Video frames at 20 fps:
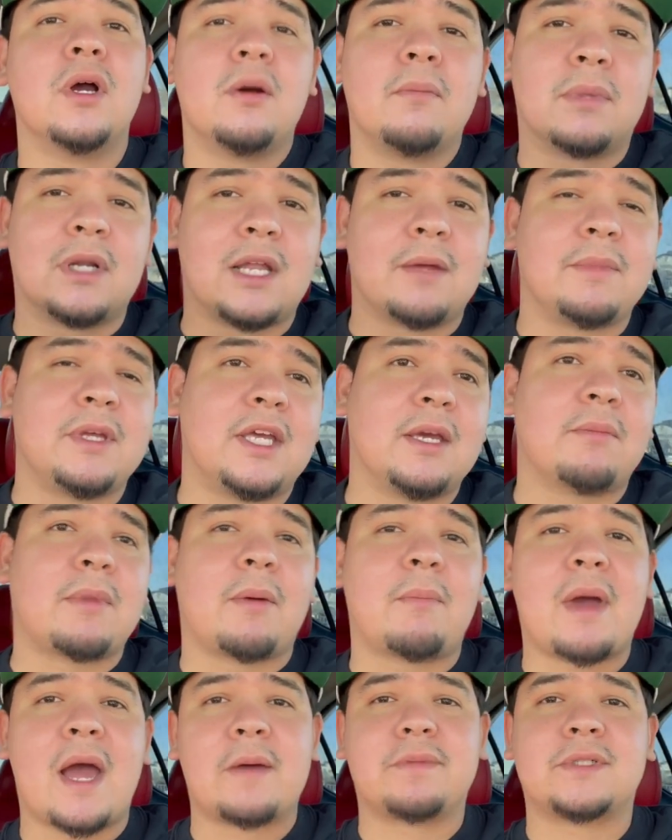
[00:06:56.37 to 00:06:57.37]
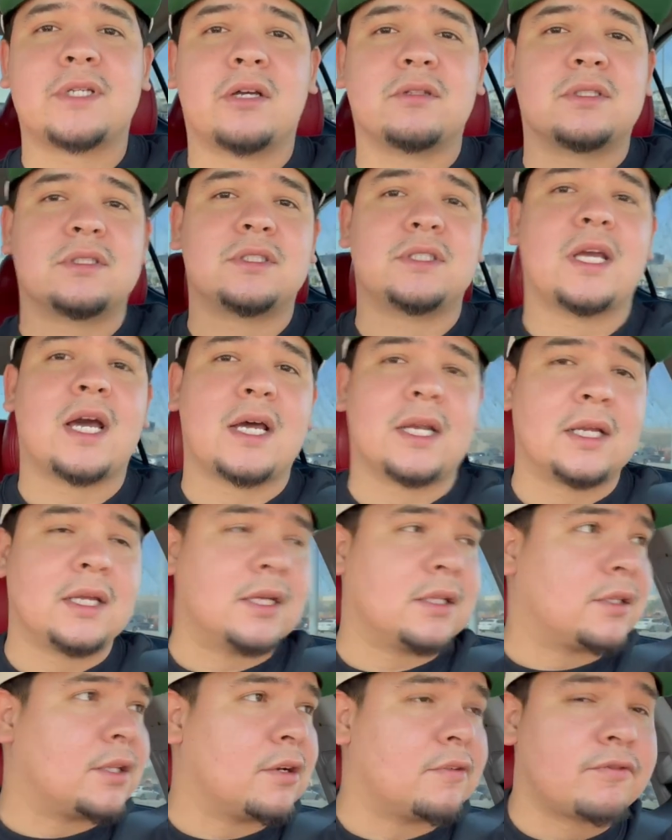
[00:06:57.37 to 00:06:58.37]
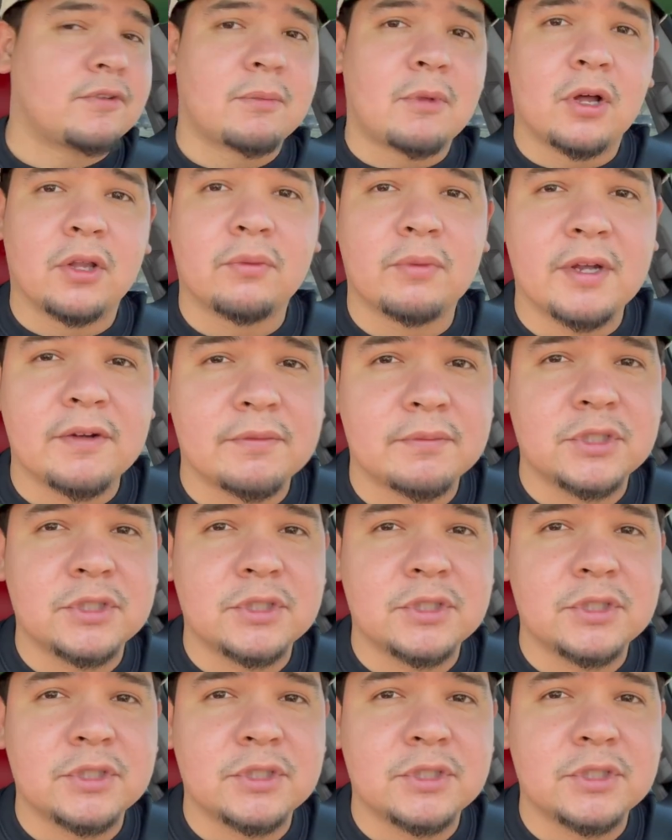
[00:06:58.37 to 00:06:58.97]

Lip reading: But let me get my maps out to see how to get there from all the way from